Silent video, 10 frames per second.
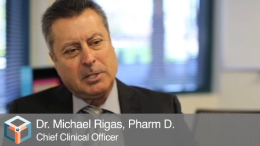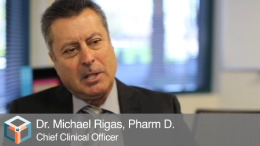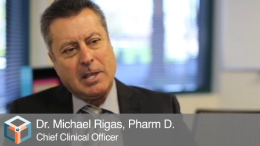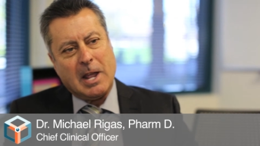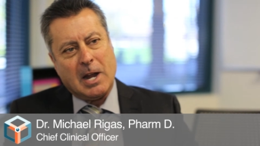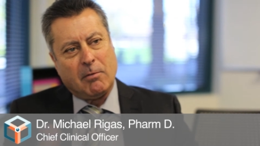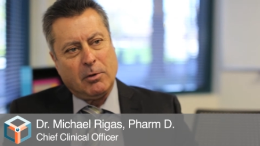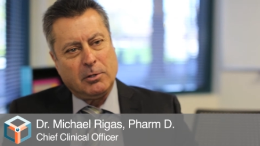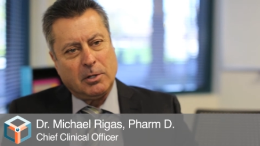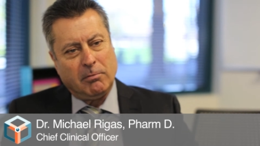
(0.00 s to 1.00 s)
just say the
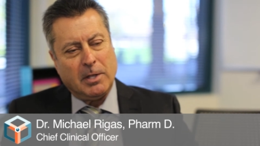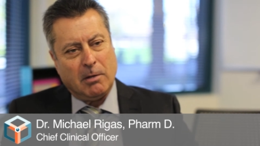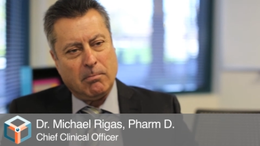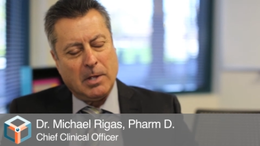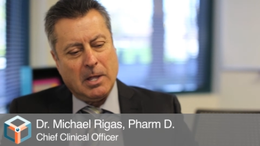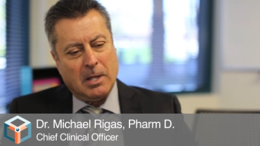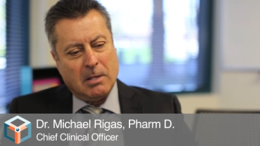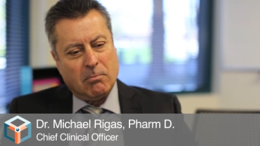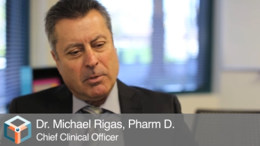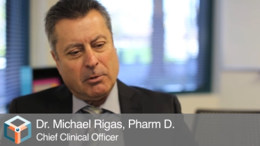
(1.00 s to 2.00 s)
average of them,
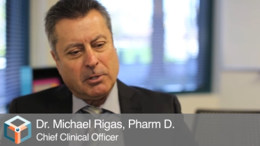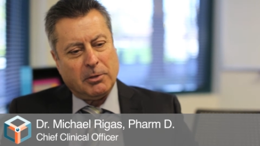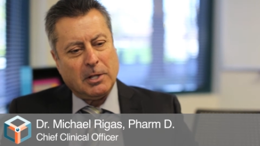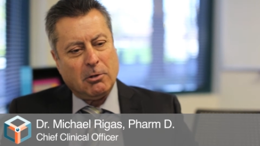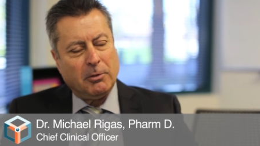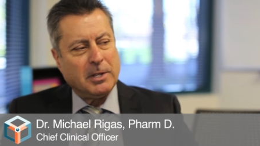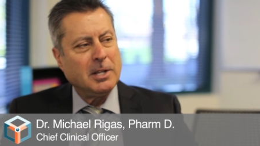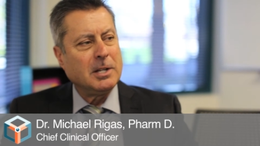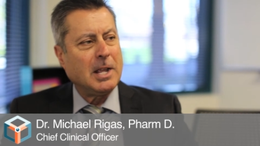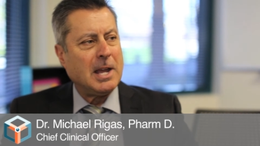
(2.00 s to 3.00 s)
there's a thing called the
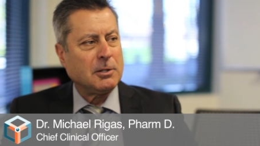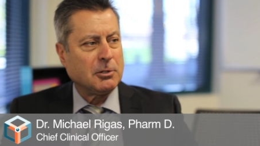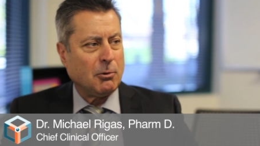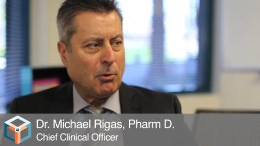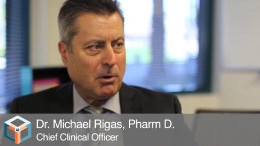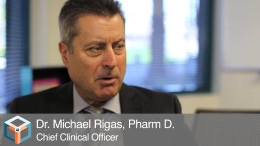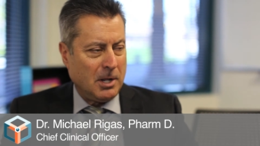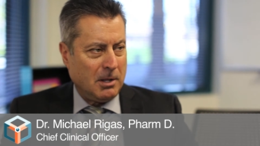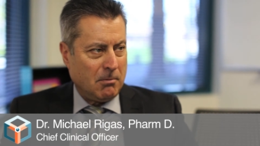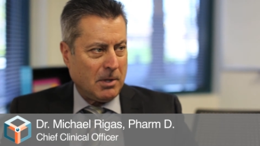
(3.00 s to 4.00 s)
INCAT score,
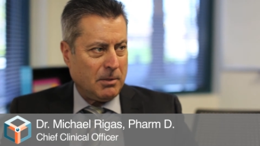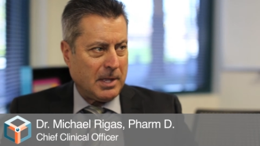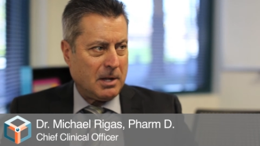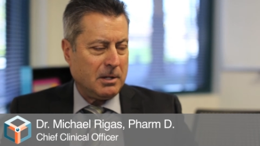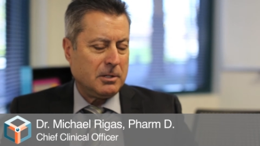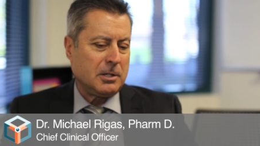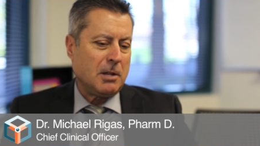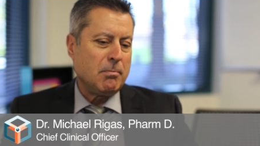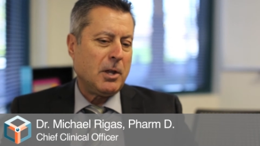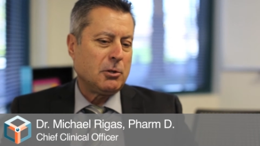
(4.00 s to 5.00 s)
and that is
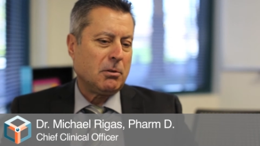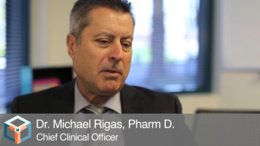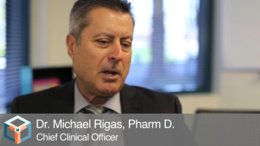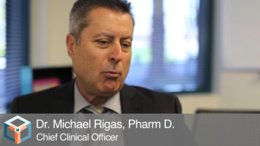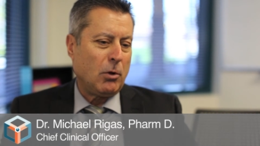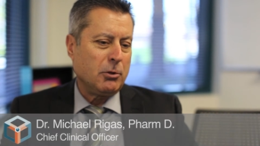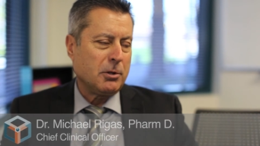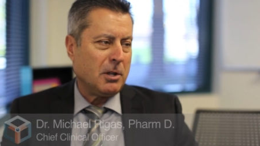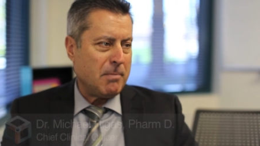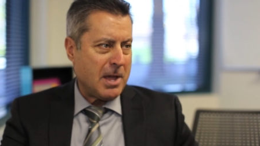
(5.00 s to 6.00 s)
a measure of how well
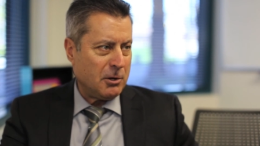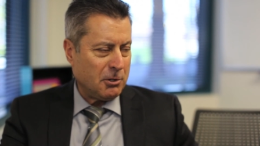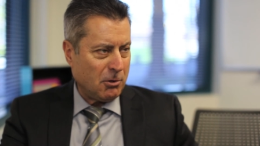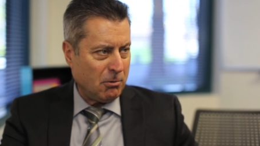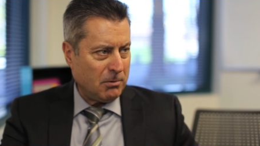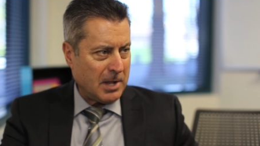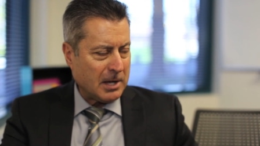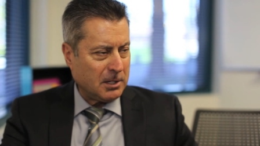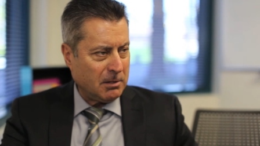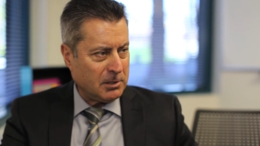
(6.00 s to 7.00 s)
you can manage your own
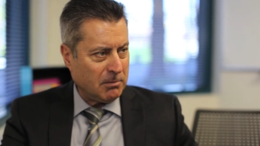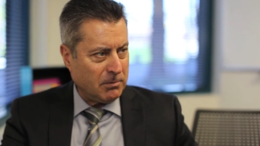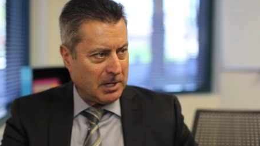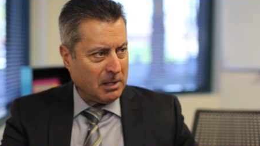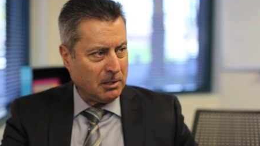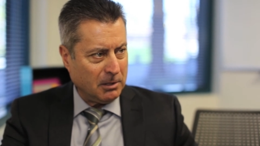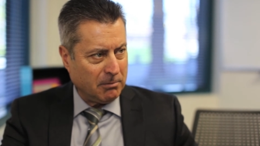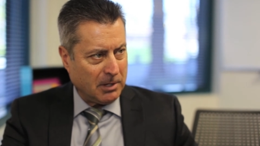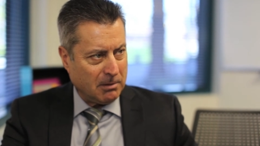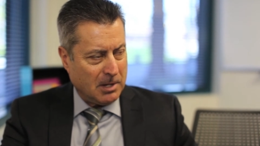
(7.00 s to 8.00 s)
activities daily
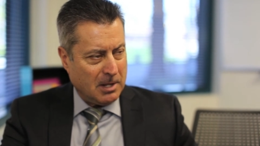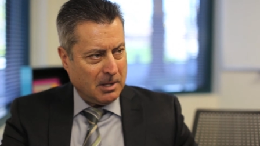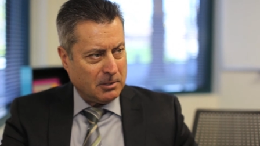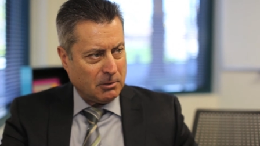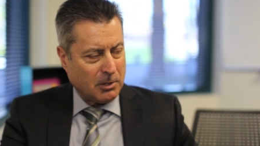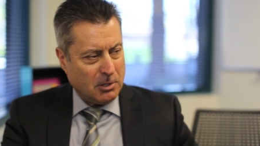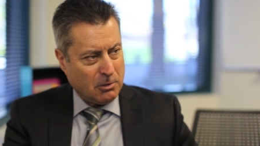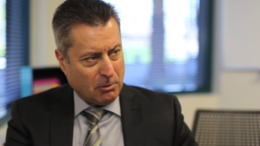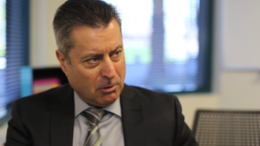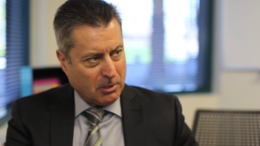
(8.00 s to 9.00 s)
living. So can
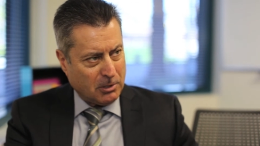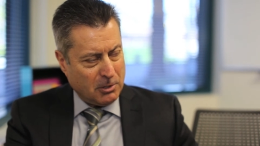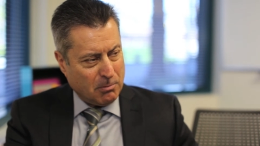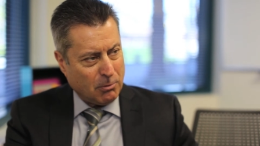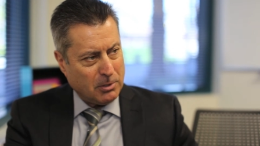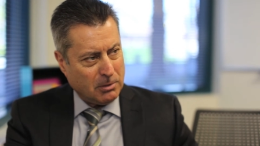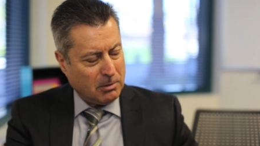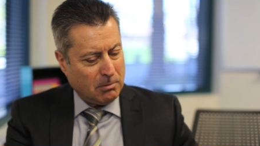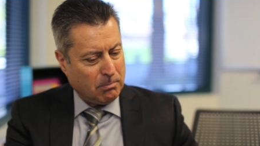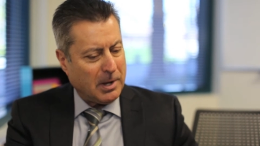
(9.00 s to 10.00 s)
you cook, can you, breathe,
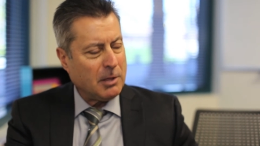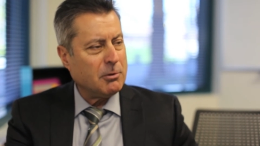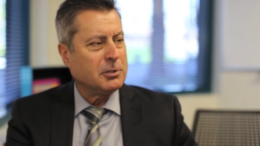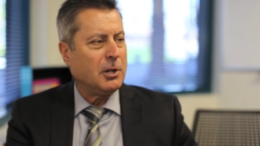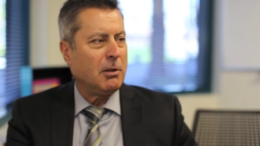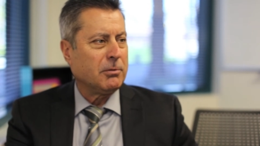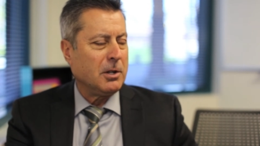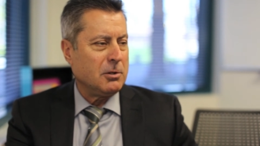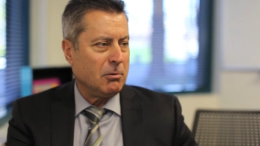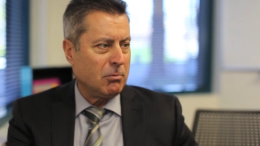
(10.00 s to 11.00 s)
you know, bathe yourself,
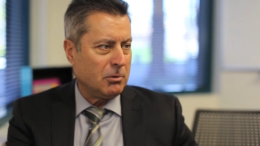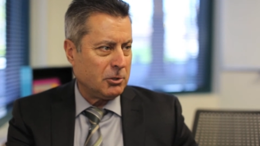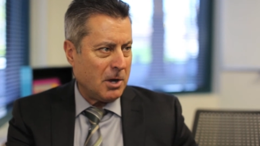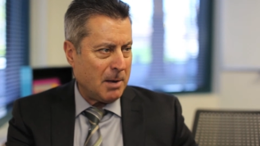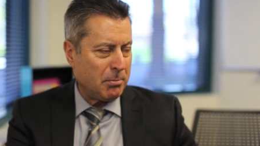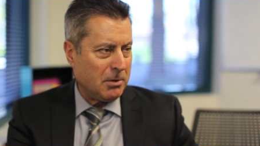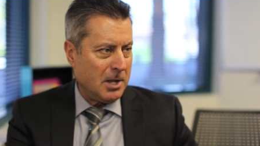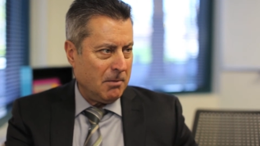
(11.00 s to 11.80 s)
can you shop,